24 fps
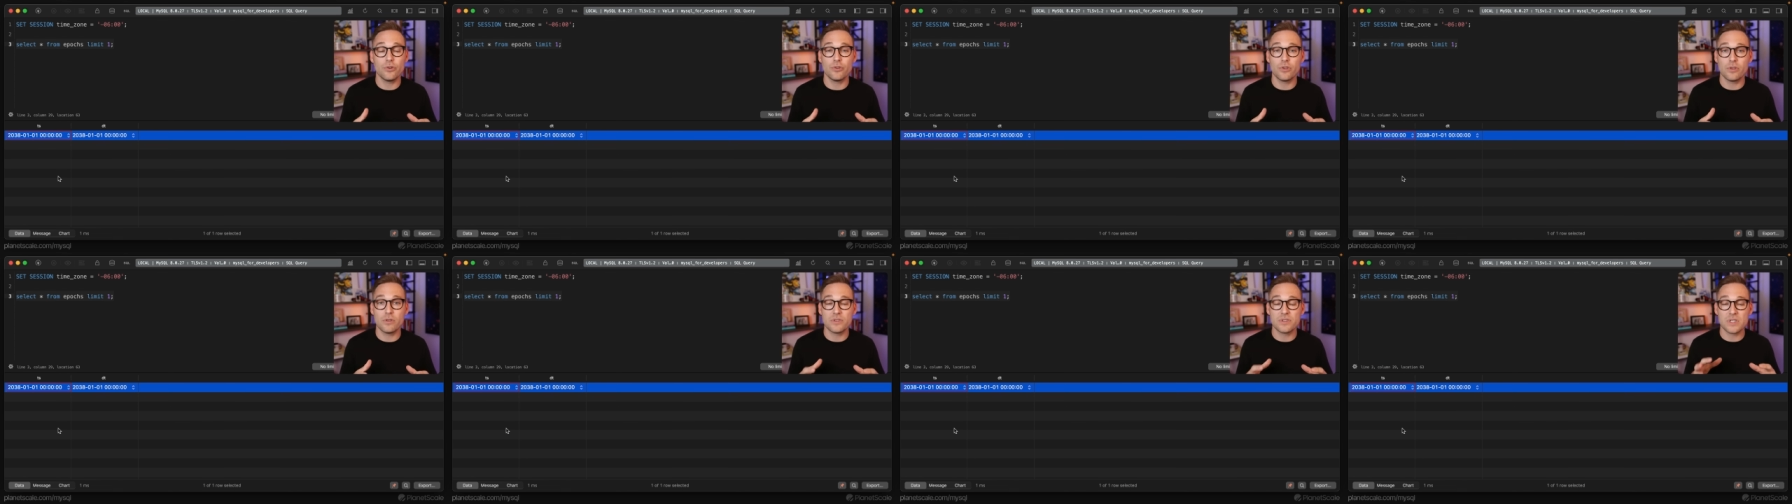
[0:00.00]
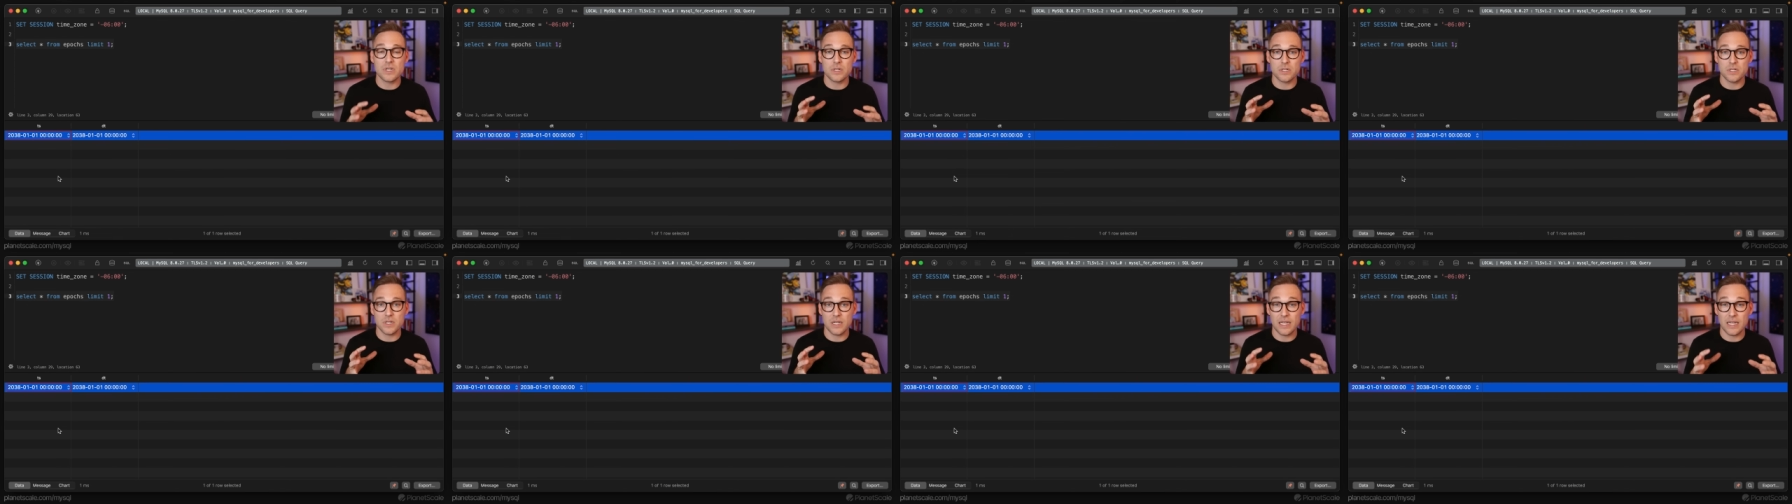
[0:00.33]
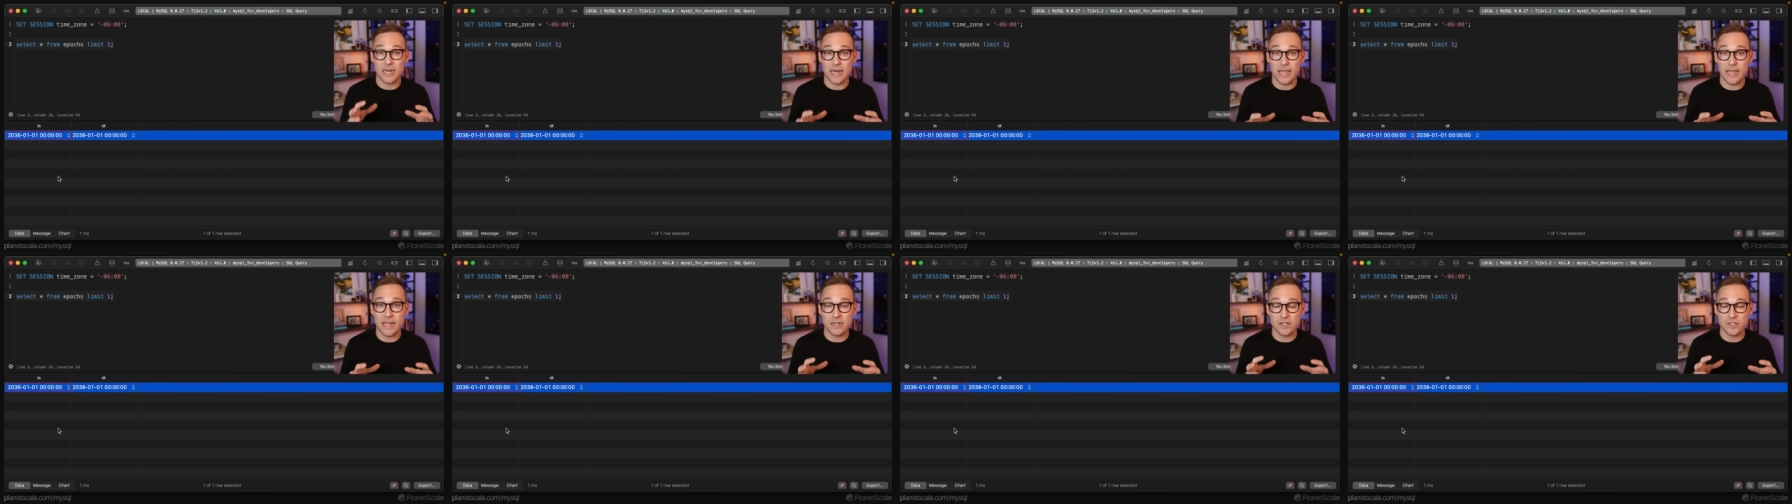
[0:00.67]
using to
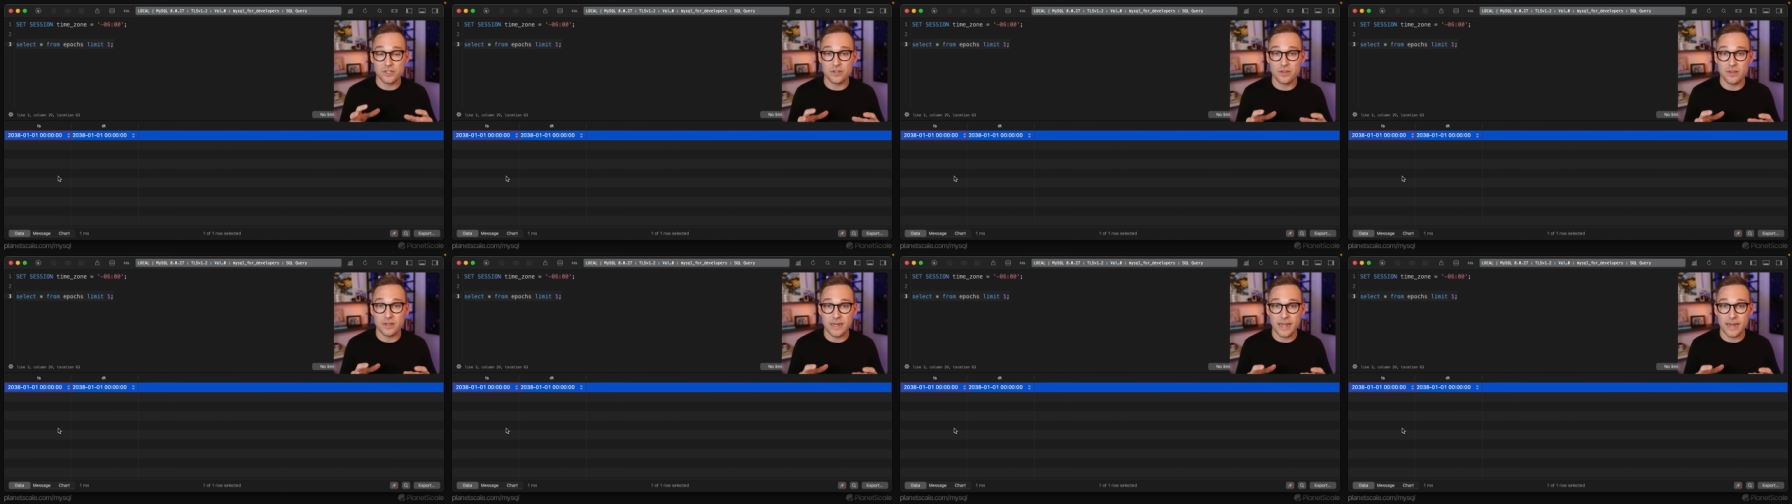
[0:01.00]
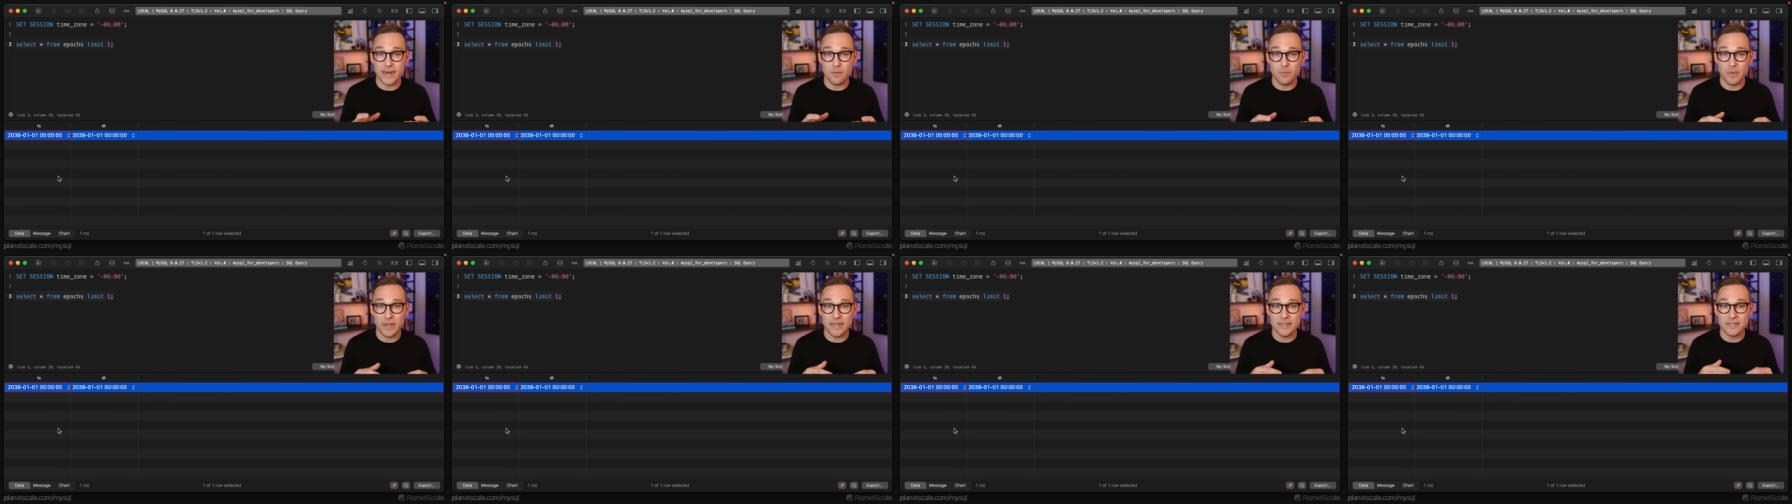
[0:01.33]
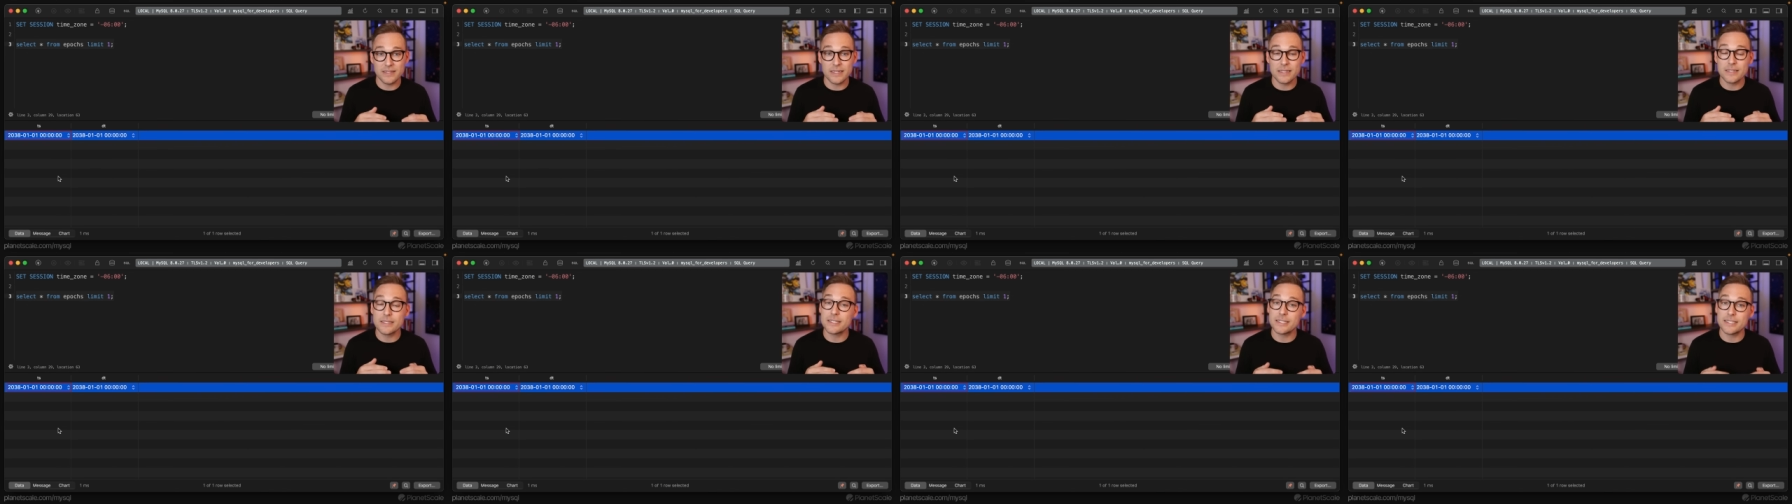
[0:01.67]
connect to the database
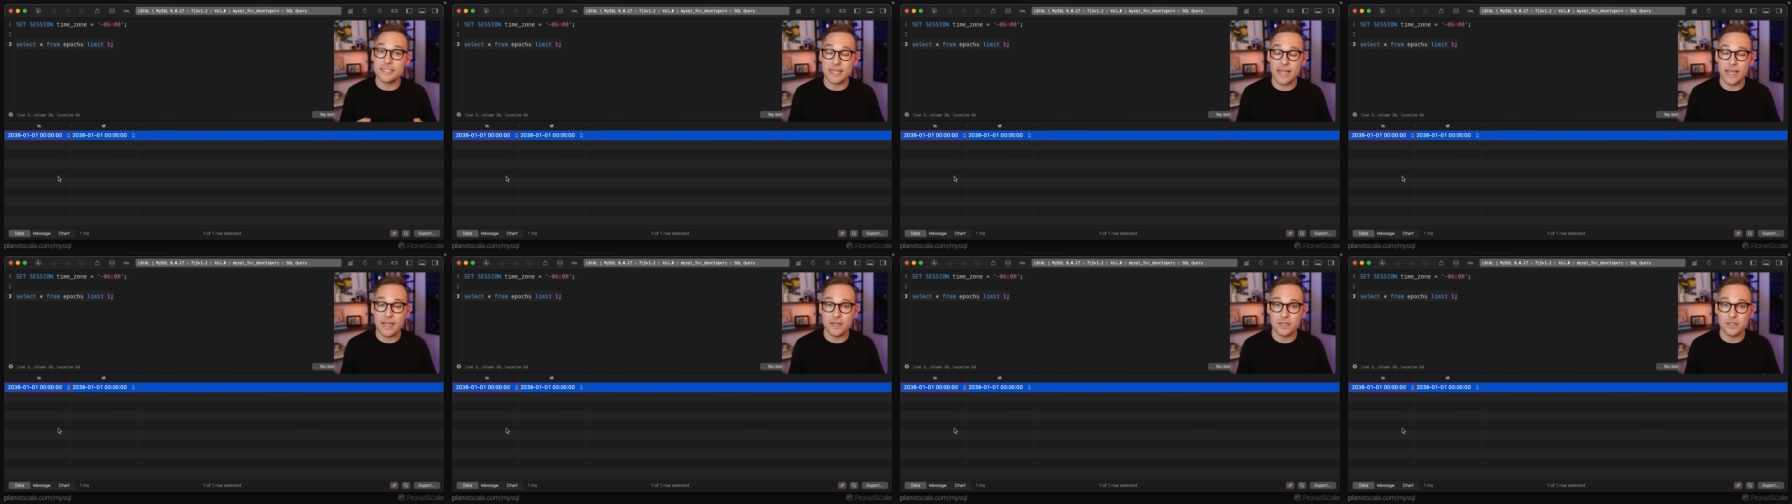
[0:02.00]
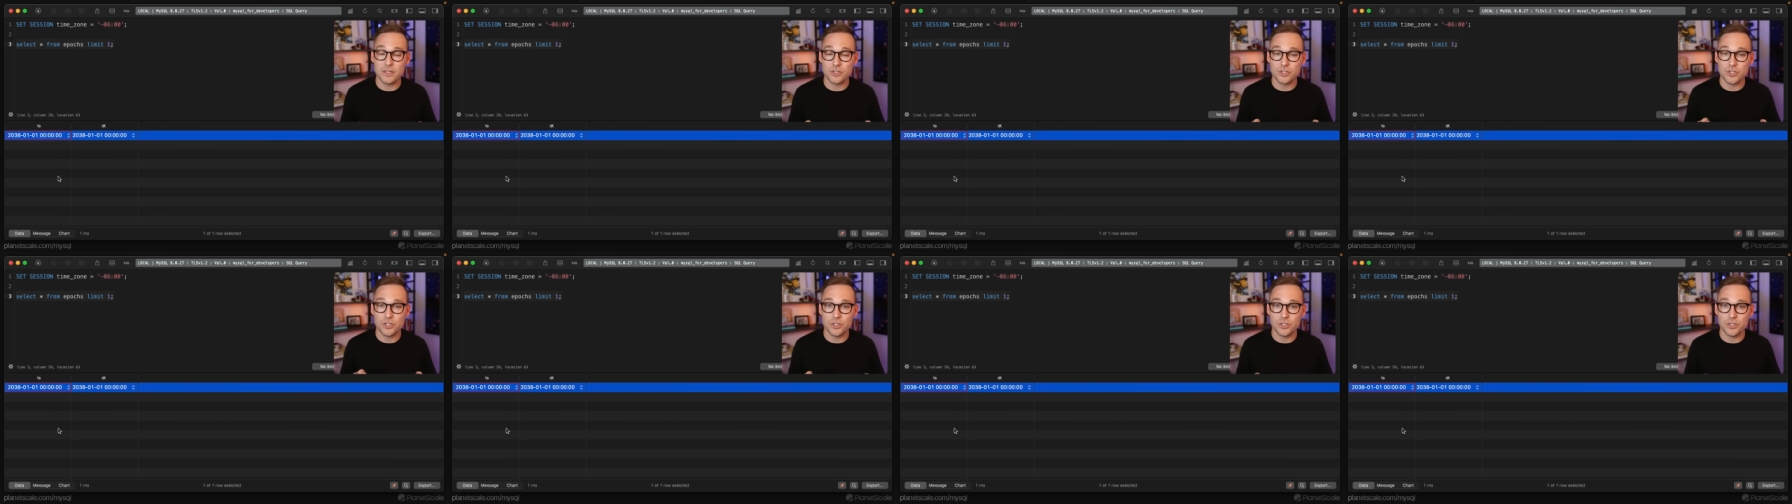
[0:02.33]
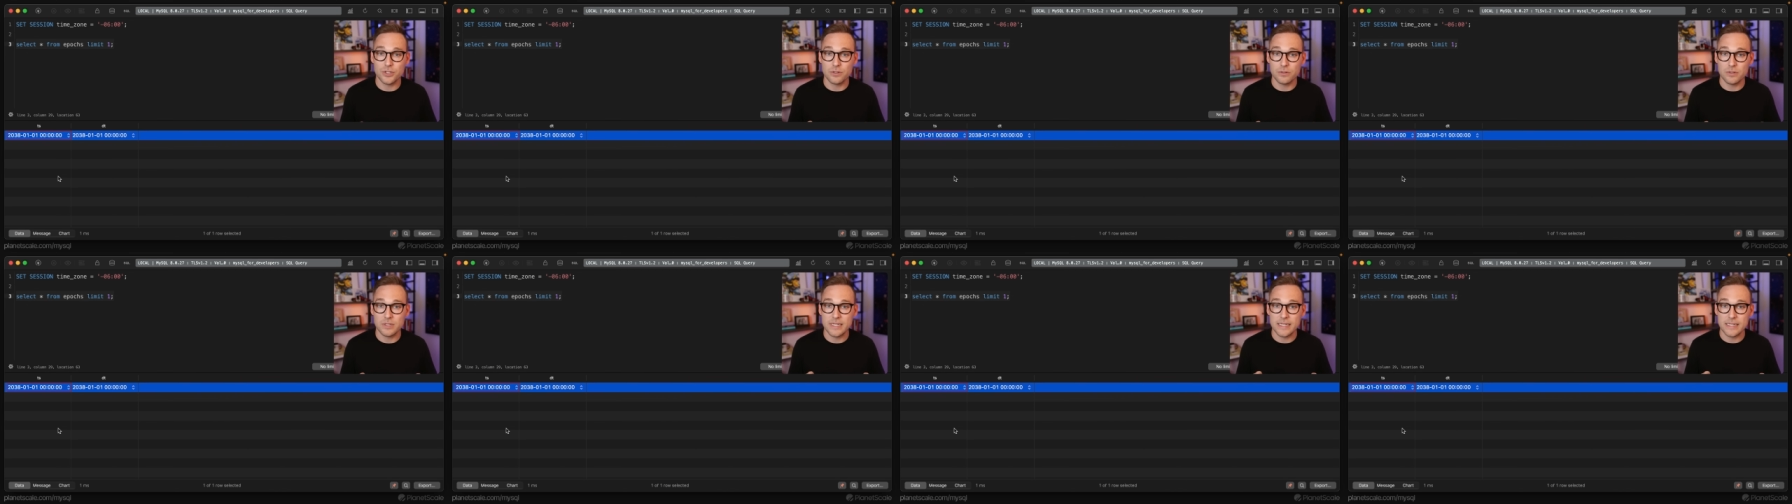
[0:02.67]
is set to
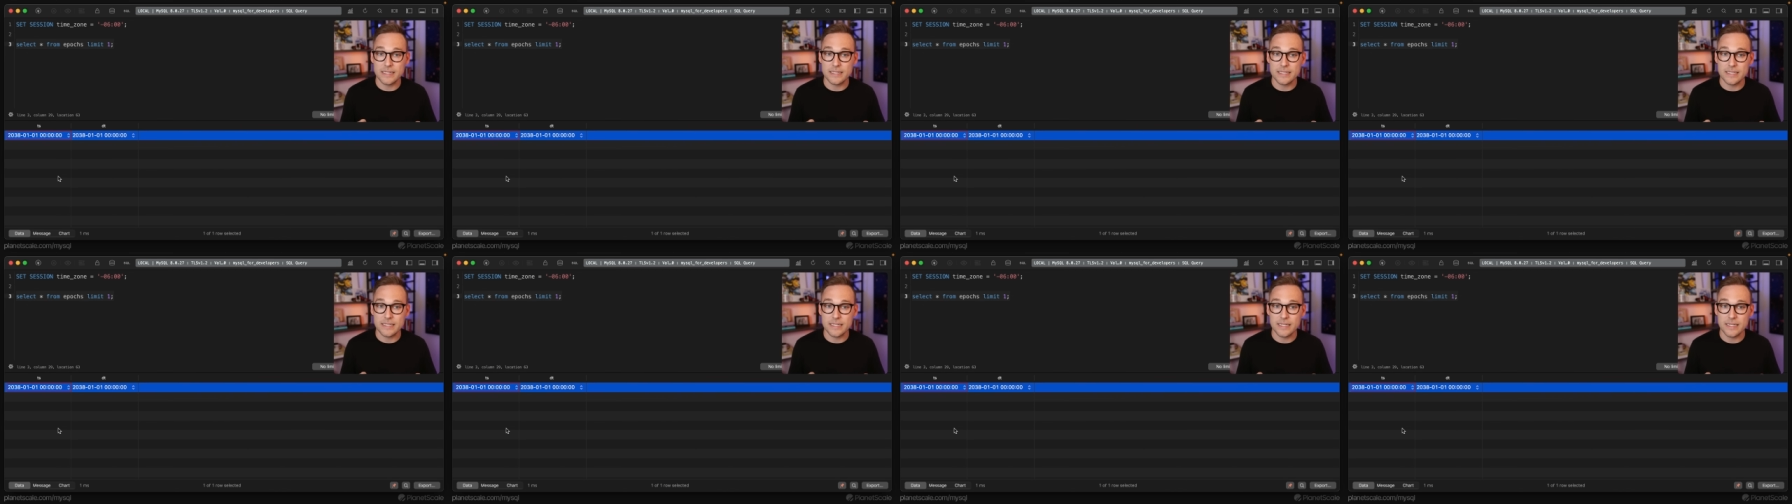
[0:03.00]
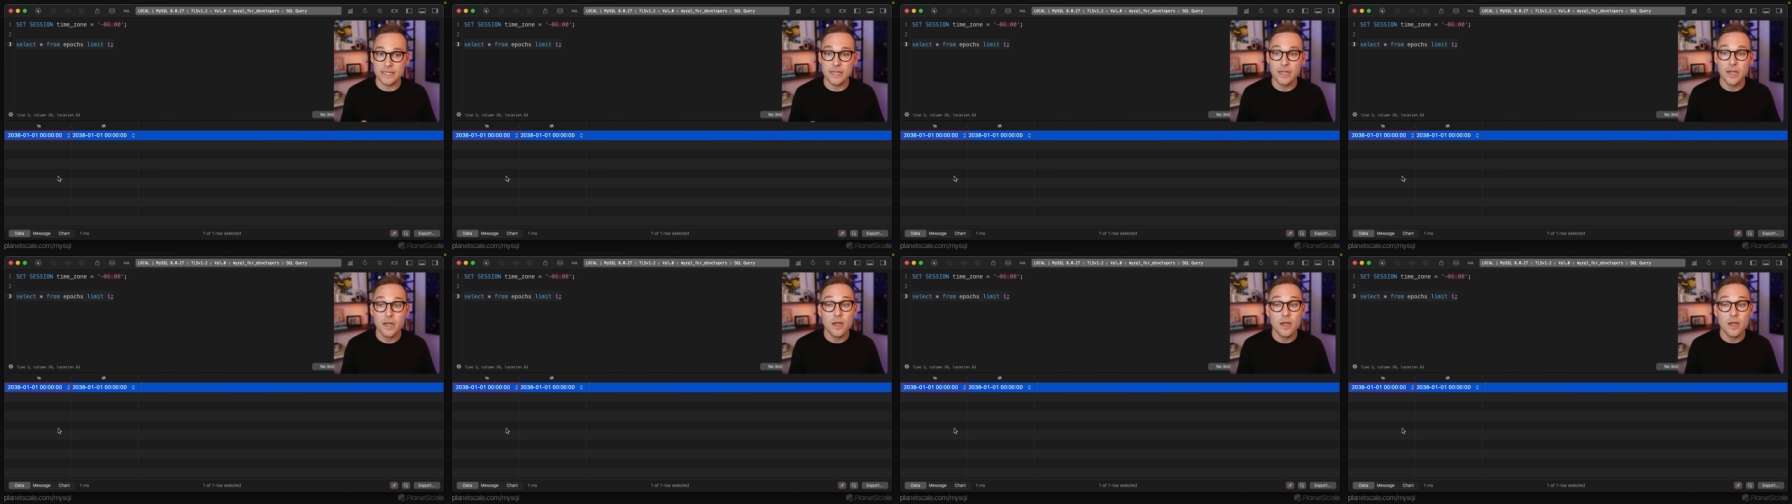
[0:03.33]
UTC,